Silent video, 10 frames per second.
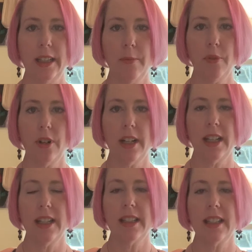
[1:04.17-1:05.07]

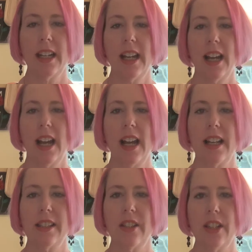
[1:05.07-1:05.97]
important
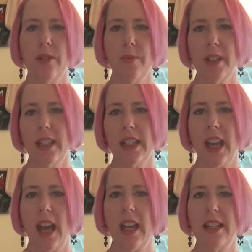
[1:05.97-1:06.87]
so that you really
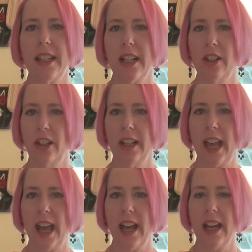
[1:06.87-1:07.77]
can take a look
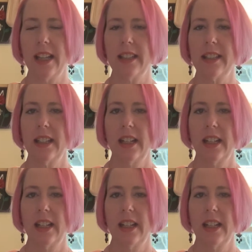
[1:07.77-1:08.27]
at